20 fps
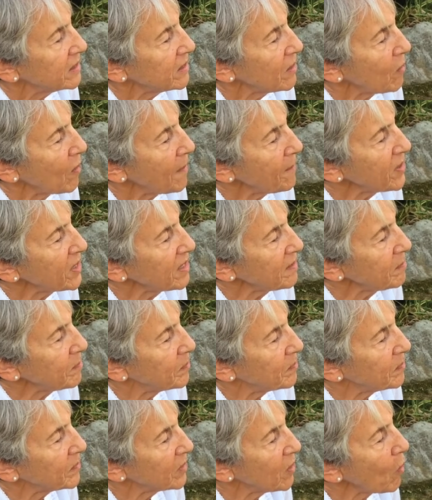So I'm going to
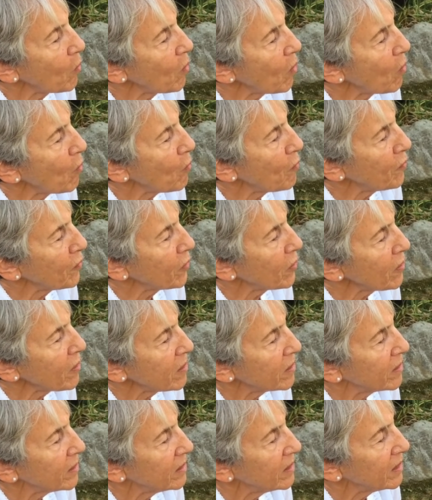go over,
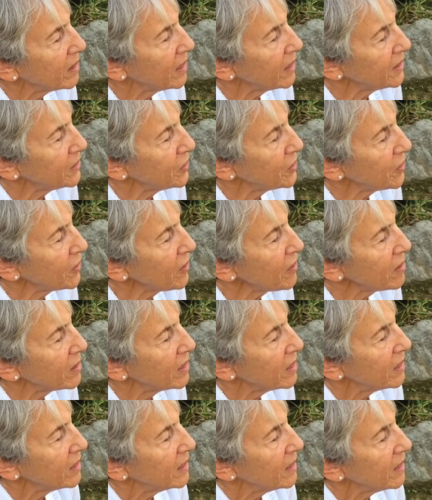under,
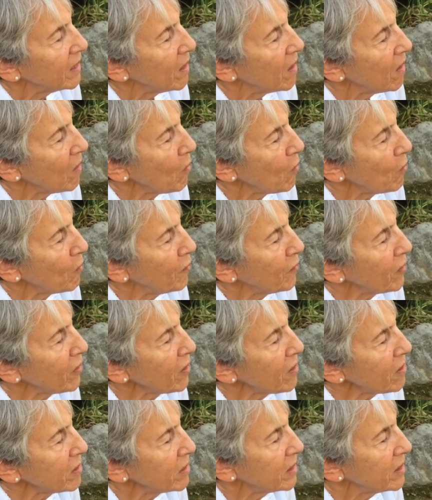over,